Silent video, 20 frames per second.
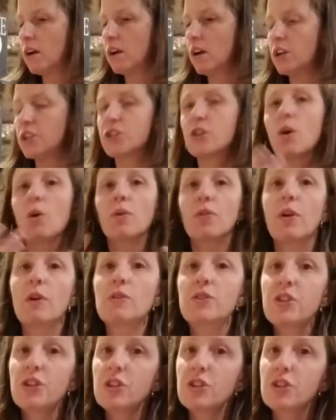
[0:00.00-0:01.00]
So
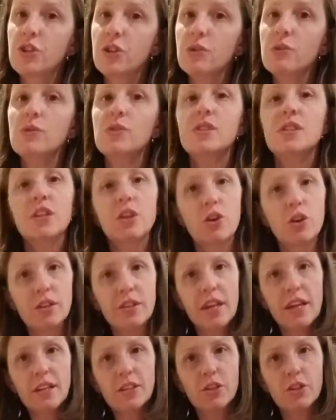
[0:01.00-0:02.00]
those are your do's, the good
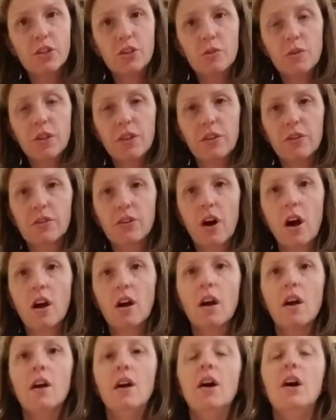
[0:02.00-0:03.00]
things to do with your dog.
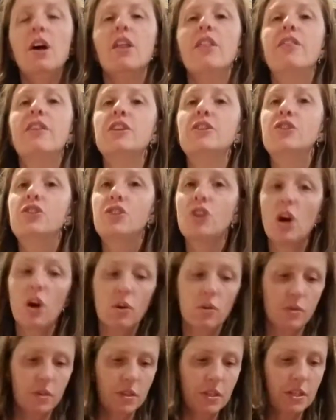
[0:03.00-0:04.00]
The
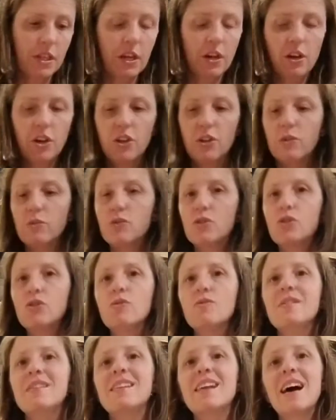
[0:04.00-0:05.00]
don'ts. You
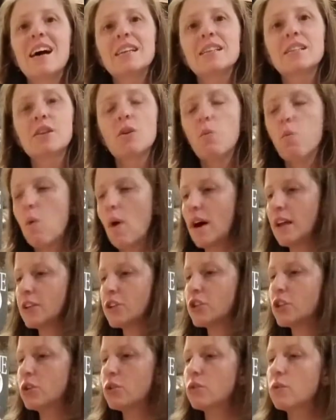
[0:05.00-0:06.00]
do not want
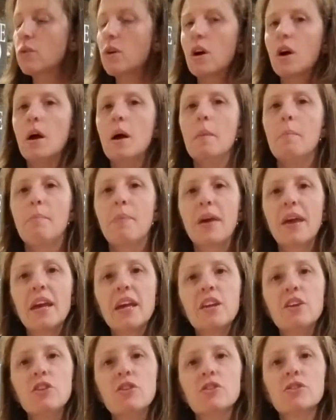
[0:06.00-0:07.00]
to
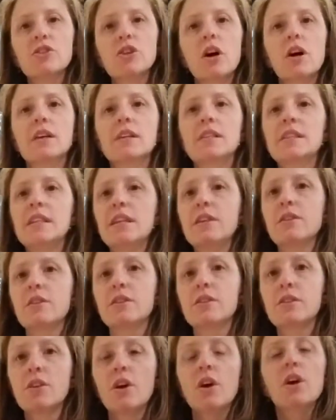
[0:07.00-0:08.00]
pin your dog's
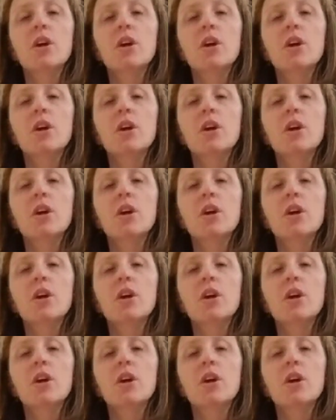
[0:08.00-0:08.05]
ears.